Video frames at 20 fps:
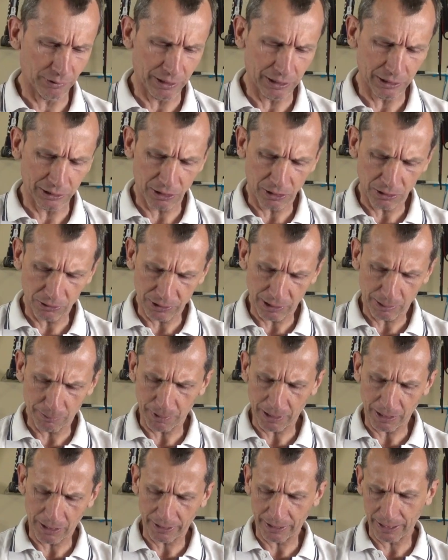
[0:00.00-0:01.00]
years old,
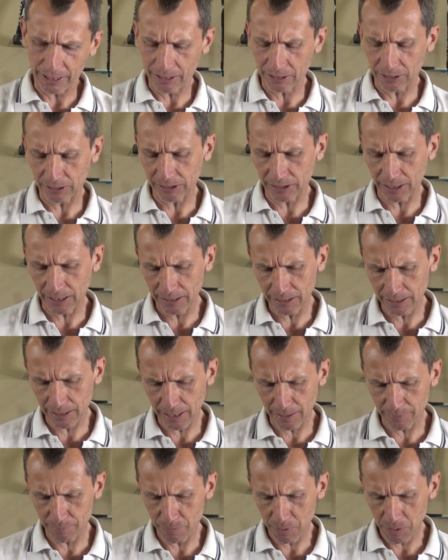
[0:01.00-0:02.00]
something like that, I'd say.
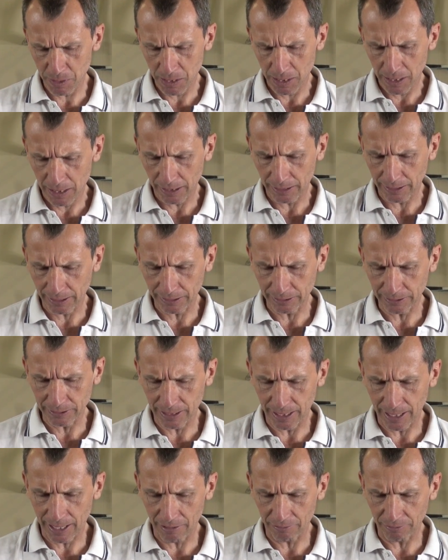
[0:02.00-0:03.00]
It doesn't
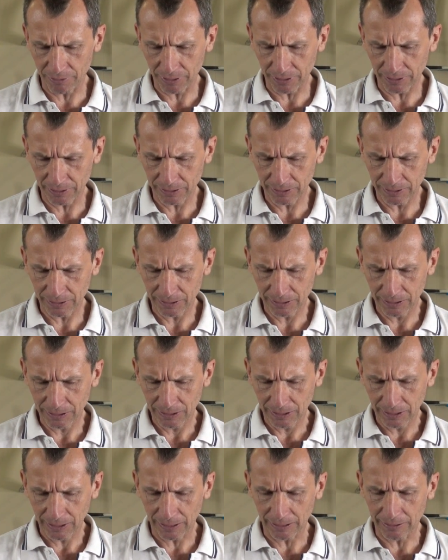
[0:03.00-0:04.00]
have a
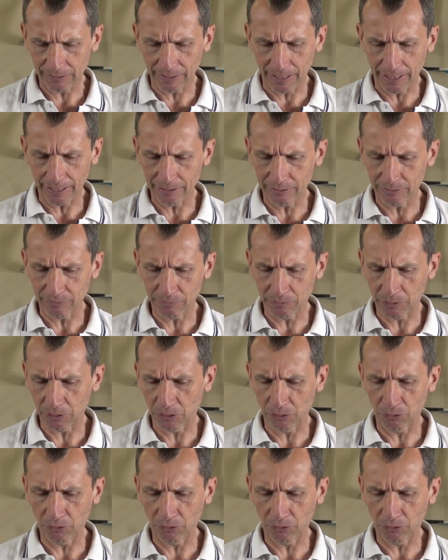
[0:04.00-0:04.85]
date. We could